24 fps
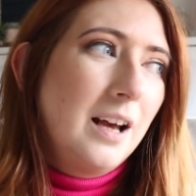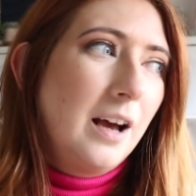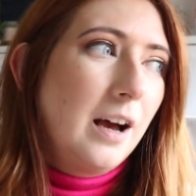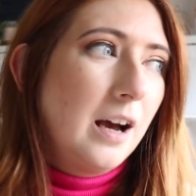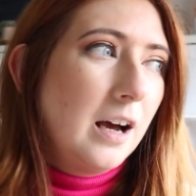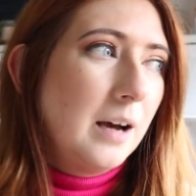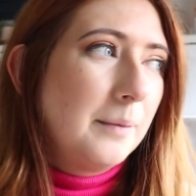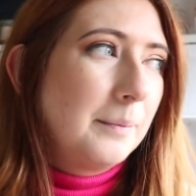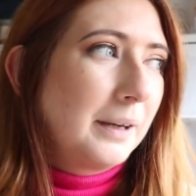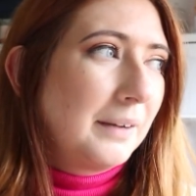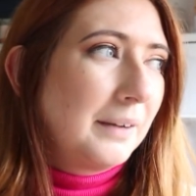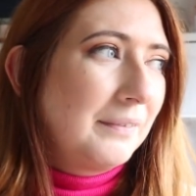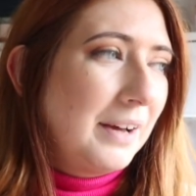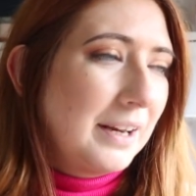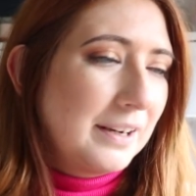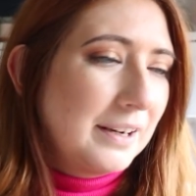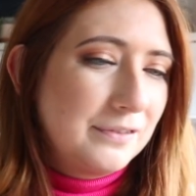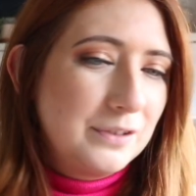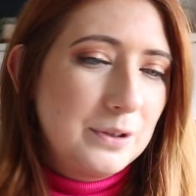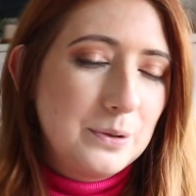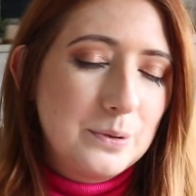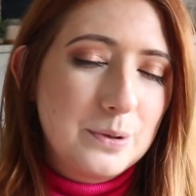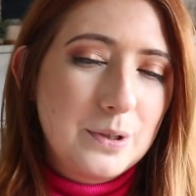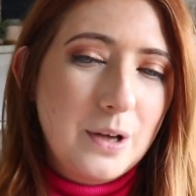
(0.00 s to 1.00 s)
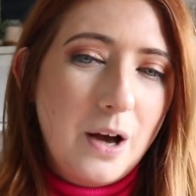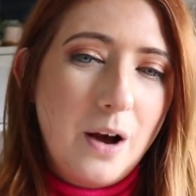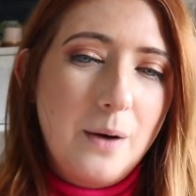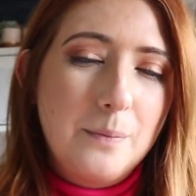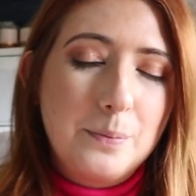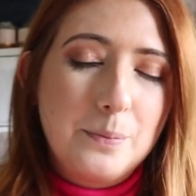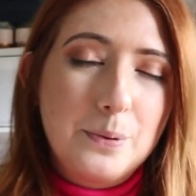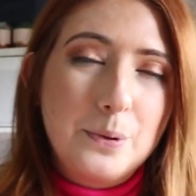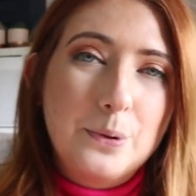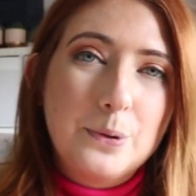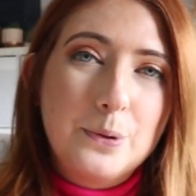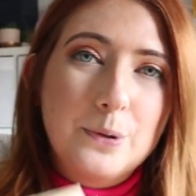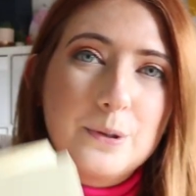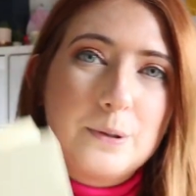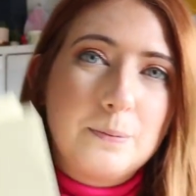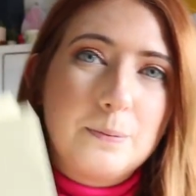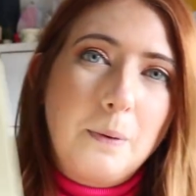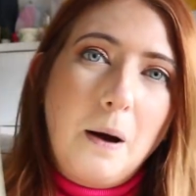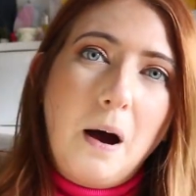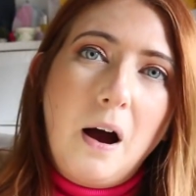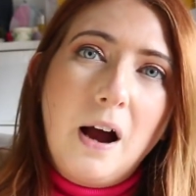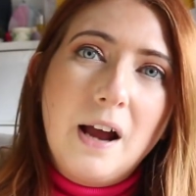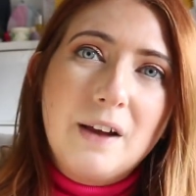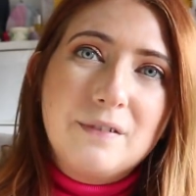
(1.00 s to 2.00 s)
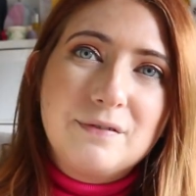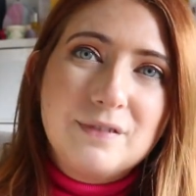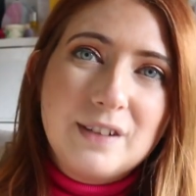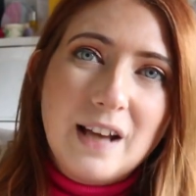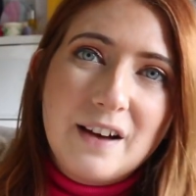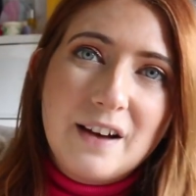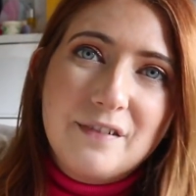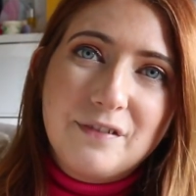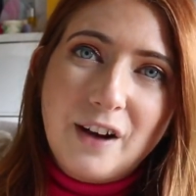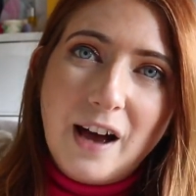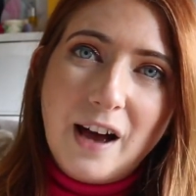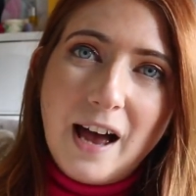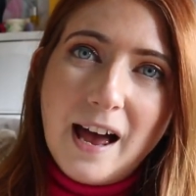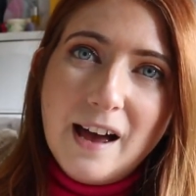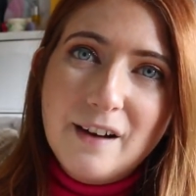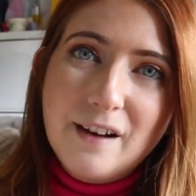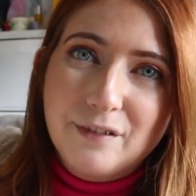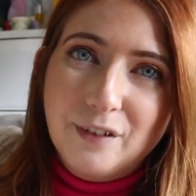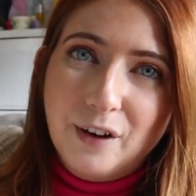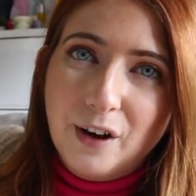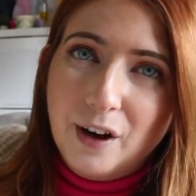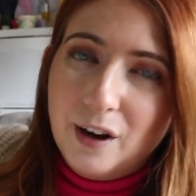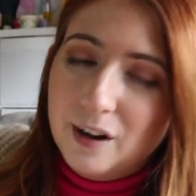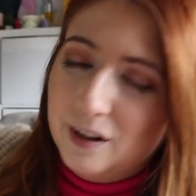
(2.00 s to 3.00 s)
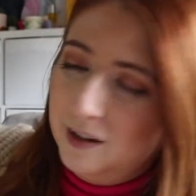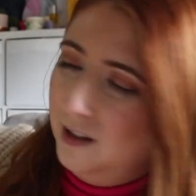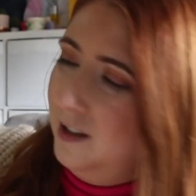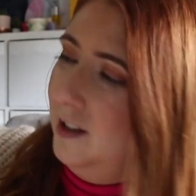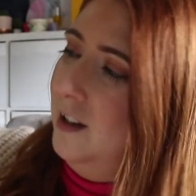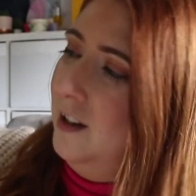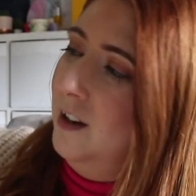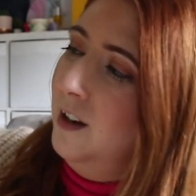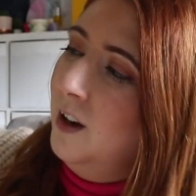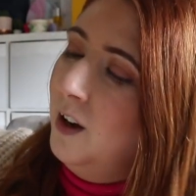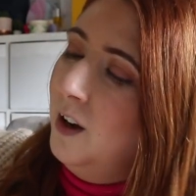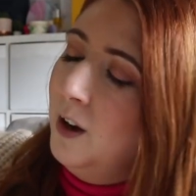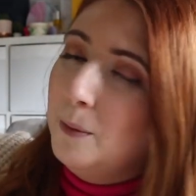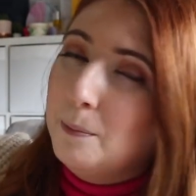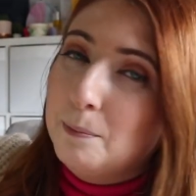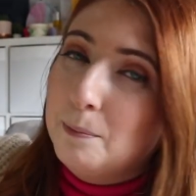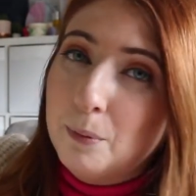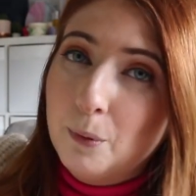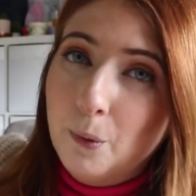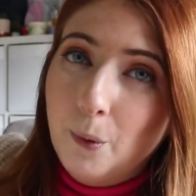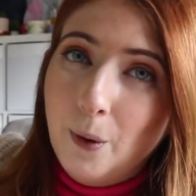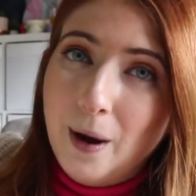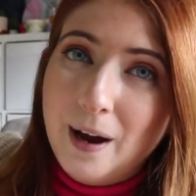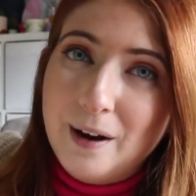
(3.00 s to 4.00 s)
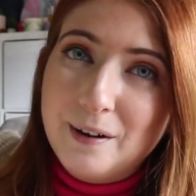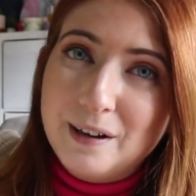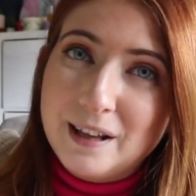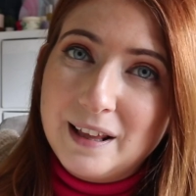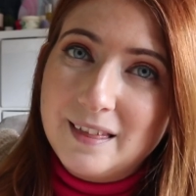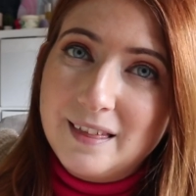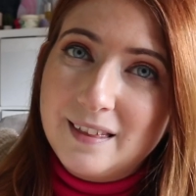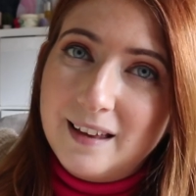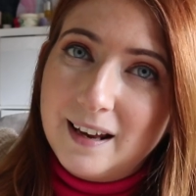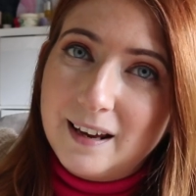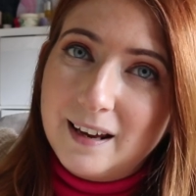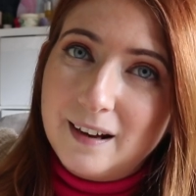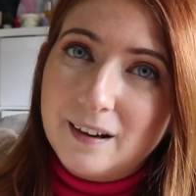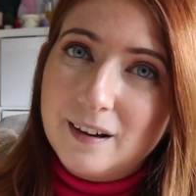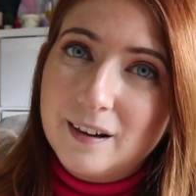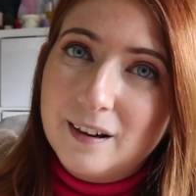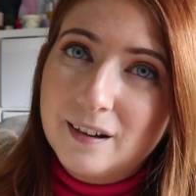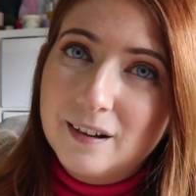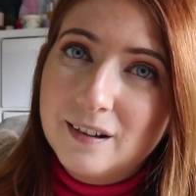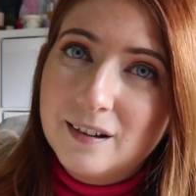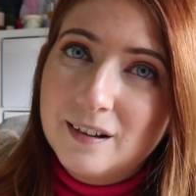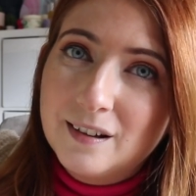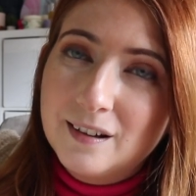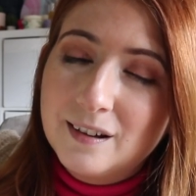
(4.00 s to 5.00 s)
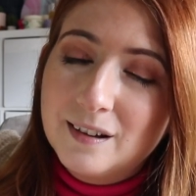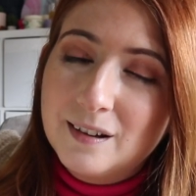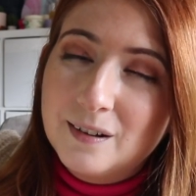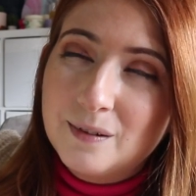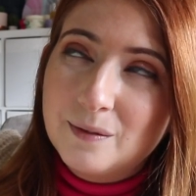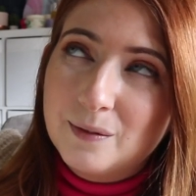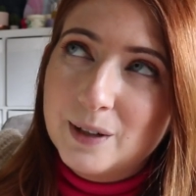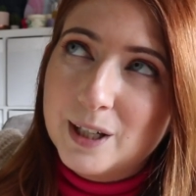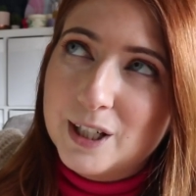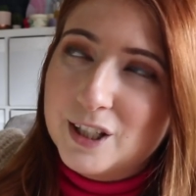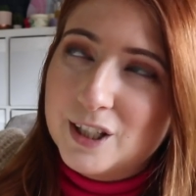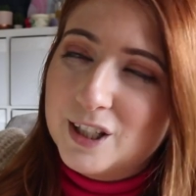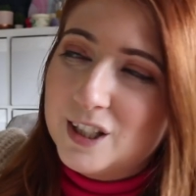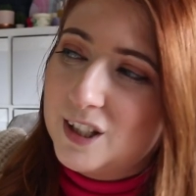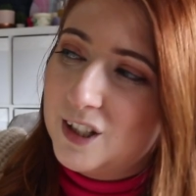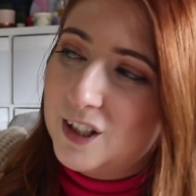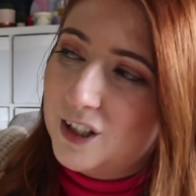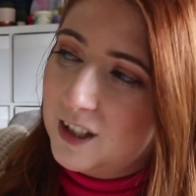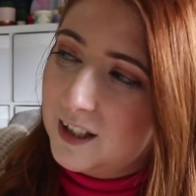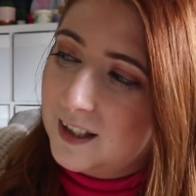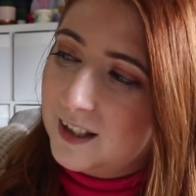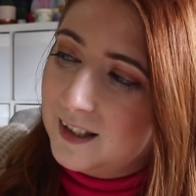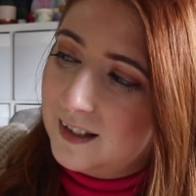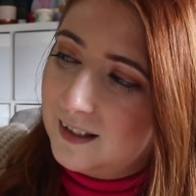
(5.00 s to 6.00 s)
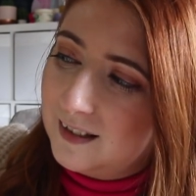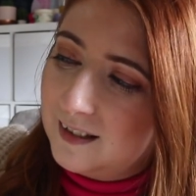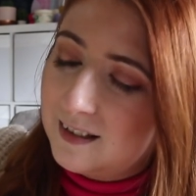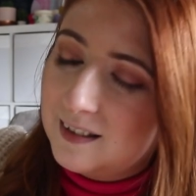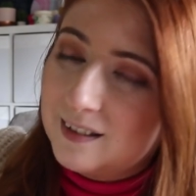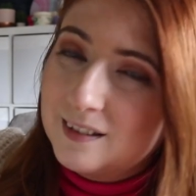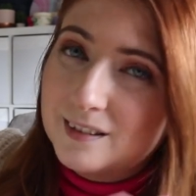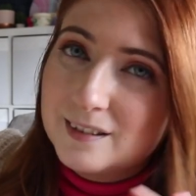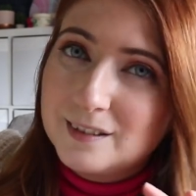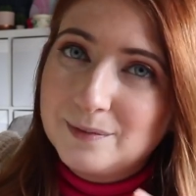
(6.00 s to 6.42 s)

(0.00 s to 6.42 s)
and I've had a few samples, but I've never ever bought anything, which is just,